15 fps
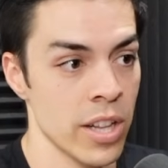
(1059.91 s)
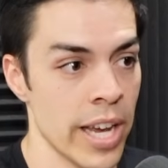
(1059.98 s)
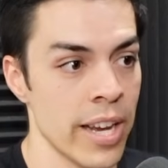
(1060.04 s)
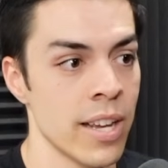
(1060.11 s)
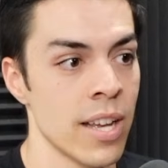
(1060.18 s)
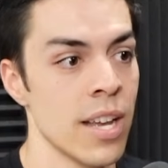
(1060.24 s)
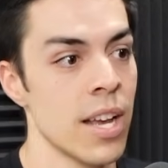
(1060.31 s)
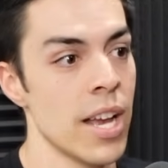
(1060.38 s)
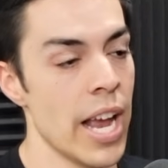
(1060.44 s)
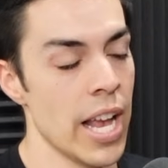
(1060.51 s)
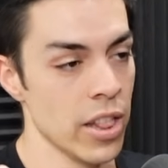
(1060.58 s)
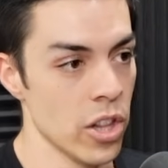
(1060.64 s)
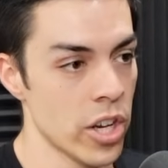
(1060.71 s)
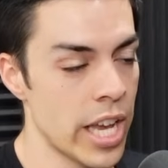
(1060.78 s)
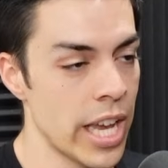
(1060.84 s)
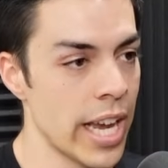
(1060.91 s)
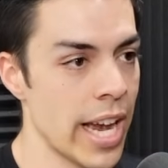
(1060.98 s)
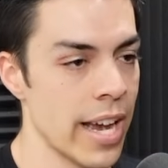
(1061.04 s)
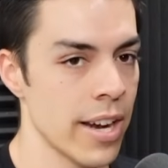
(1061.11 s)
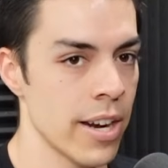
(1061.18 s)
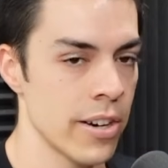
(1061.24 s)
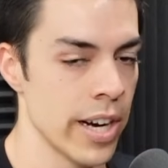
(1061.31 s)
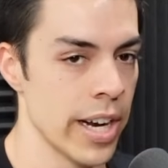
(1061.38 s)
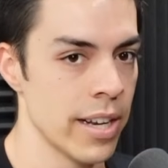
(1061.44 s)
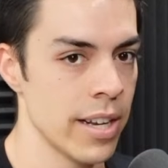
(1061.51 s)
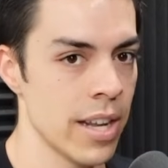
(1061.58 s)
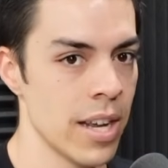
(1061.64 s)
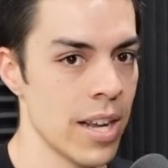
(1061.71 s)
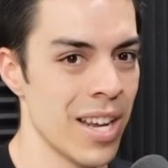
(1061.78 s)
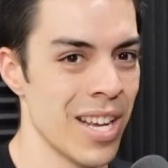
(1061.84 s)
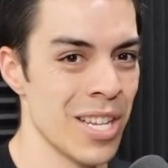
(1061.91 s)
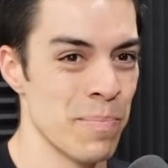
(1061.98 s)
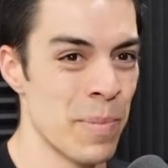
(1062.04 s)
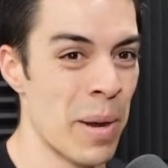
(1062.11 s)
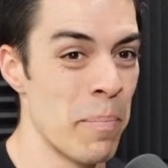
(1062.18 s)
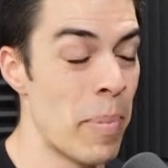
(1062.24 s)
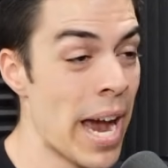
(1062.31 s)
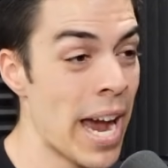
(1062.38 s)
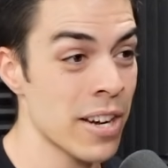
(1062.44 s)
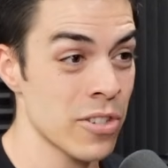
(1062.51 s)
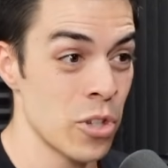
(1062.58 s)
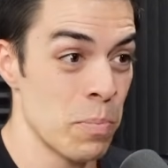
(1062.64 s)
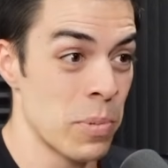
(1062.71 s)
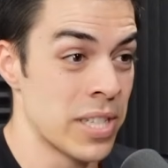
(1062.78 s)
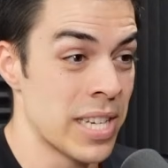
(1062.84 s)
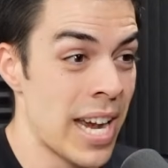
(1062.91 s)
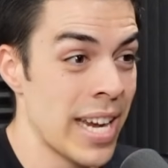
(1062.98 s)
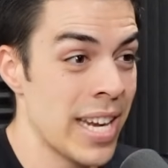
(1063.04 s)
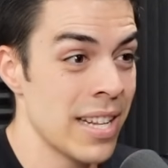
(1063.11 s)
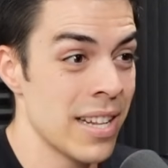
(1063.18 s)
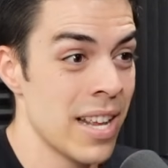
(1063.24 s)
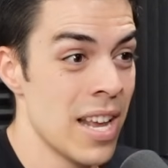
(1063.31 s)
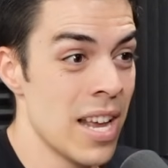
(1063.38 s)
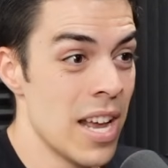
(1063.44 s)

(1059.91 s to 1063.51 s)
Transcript: Like, and looking at, all right, is my back super tight?